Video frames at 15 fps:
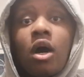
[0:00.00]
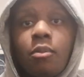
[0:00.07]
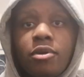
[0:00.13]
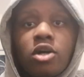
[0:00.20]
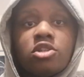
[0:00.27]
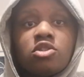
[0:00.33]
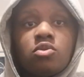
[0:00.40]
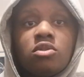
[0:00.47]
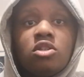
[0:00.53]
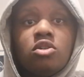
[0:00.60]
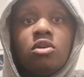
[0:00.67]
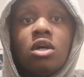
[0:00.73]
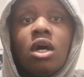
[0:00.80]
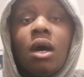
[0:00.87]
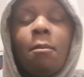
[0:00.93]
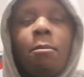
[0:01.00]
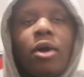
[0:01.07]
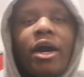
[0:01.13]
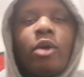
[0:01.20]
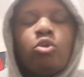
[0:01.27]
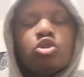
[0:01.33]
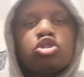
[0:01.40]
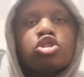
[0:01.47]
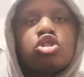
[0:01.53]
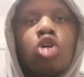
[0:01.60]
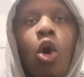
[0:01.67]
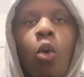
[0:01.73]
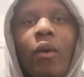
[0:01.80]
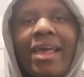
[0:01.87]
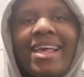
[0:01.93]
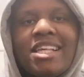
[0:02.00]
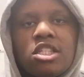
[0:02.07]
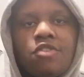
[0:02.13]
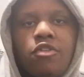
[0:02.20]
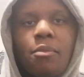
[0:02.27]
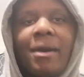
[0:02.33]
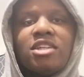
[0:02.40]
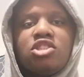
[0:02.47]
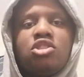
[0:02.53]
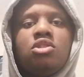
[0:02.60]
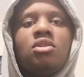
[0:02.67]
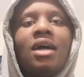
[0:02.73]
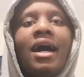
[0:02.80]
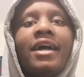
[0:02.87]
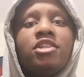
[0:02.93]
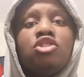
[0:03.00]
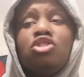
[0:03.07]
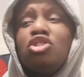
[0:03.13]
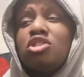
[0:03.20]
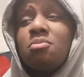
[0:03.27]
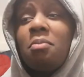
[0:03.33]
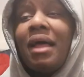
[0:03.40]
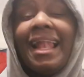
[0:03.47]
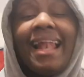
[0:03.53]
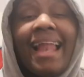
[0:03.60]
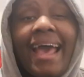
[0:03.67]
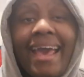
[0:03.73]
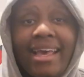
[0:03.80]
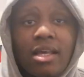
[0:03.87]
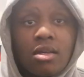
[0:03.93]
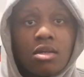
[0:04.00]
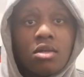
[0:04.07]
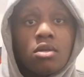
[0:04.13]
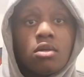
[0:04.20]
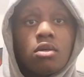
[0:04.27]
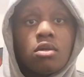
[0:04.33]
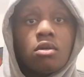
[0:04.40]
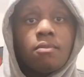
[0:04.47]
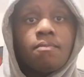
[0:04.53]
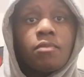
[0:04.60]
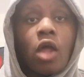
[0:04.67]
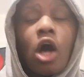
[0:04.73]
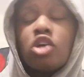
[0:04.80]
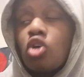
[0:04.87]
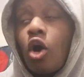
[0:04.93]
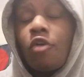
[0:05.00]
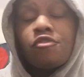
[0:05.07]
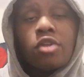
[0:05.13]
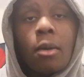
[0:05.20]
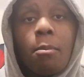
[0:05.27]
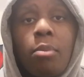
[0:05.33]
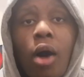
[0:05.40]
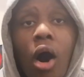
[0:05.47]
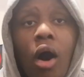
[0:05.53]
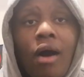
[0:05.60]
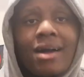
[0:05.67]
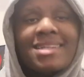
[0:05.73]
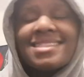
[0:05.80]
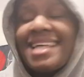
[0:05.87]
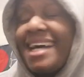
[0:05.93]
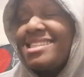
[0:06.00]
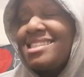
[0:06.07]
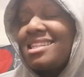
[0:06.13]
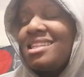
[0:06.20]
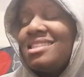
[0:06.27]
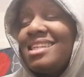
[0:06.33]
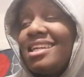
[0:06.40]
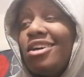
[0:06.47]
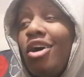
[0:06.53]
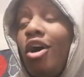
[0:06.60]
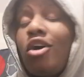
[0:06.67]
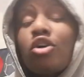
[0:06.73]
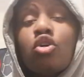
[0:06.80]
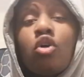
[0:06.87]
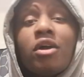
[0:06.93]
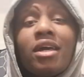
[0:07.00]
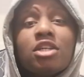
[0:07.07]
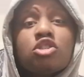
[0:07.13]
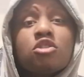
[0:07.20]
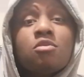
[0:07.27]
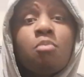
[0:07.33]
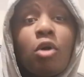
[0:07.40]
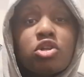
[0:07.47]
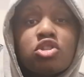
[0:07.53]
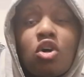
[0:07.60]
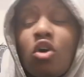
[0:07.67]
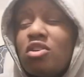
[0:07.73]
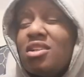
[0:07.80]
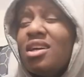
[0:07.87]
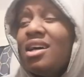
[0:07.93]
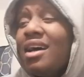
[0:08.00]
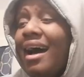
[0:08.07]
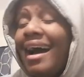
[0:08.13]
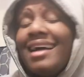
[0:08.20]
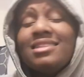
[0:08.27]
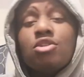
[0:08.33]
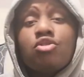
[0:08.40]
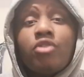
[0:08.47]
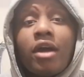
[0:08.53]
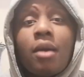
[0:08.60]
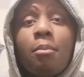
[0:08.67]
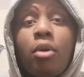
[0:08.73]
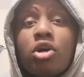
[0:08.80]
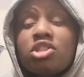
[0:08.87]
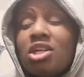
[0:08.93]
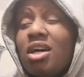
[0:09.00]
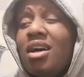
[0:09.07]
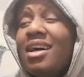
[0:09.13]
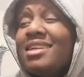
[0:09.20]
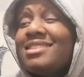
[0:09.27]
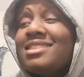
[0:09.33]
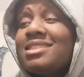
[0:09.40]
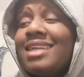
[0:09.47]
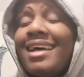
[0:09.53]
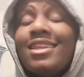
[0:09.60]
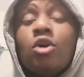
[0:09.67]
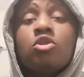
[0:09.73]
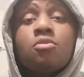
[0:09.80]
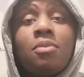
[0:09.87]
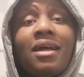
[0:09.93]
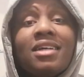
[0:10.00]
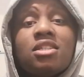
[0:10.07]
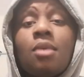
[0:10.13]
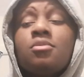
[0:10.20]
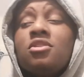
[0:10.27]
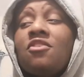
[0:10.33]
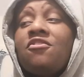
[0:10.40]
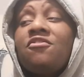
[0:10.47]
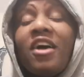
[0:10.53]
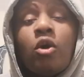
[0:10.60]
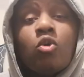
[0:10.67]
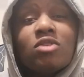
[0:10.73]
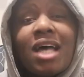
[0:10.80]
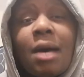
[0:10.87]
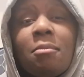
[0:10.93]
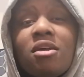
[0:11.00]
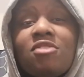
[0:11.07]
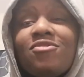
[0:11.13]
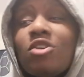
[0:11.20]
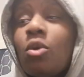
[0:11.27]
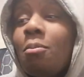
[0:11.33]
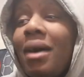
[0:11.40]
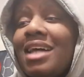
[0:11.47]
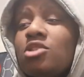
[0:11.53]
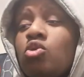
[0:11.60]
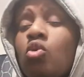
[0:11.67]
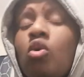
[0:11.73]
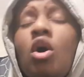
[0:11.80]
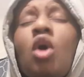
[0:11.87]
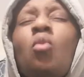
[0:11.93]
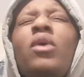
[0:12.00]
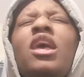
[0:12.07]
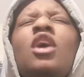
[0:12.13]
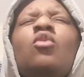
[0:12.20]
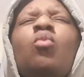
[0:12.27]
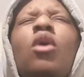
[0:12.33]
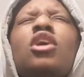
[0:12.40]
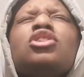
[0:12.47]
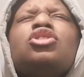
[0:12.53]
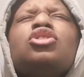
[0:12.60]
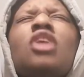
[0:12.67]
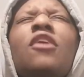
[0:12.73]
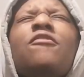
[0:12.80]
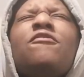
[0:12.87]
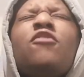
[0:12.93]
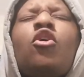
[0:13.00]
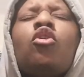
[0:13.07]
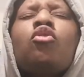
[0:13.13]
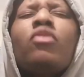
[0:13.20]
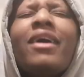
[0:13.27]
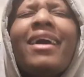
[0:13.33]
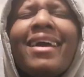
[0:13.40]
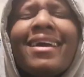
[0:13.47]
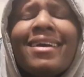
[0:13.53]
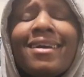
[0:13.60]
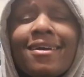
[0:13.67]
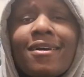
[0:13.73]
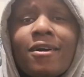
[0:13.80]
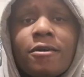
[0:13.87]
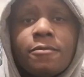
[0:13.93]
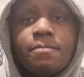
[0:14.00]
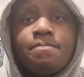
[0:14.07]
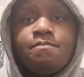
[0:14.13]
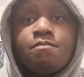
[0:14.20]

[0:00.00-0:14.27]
I'll be honest with you. But it was so easy for Manchester United to just play us off the park. Tactically, Ten Hag got it spot on. And Graham Potter set those players up to fail. That midfield battle, we were suffering.